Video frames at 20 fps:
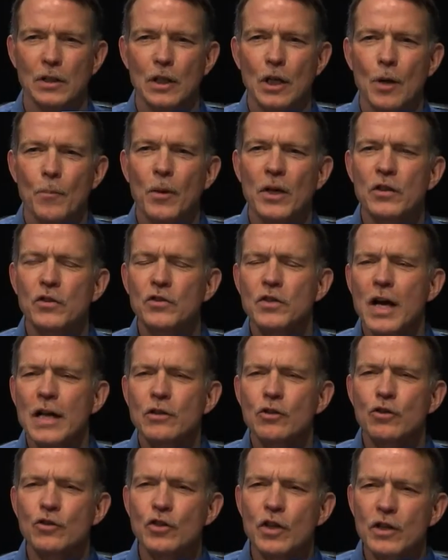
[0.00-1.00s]
But it's
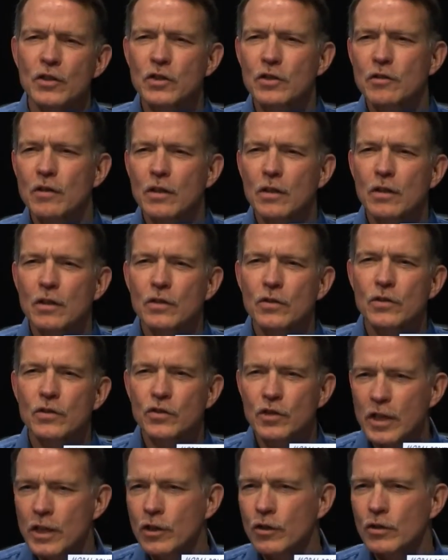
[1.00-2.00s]
not just
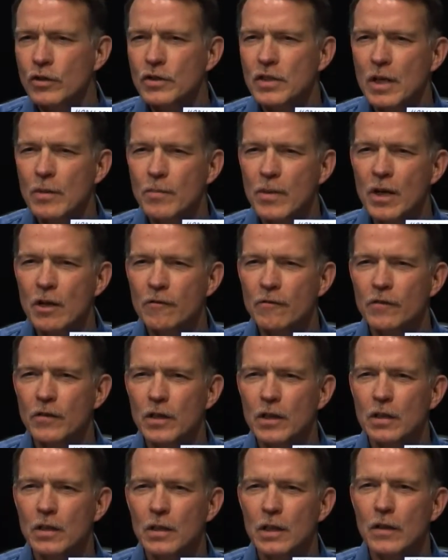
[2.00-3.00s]
seniors that
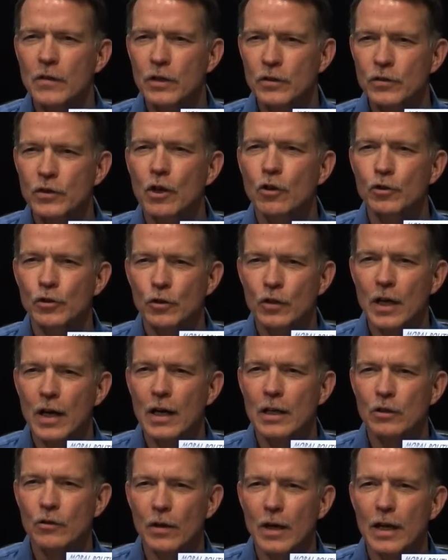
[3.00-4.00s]
benefit. That's right. social
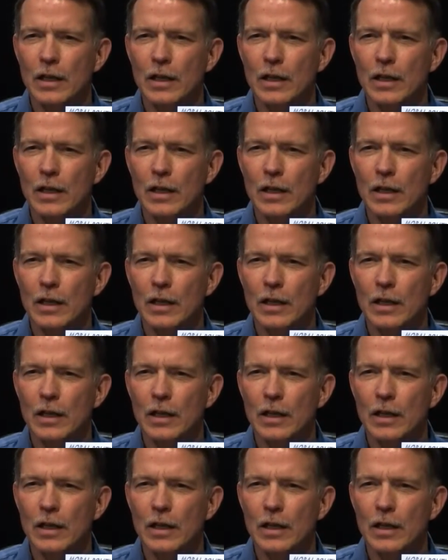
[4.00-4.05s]
contract.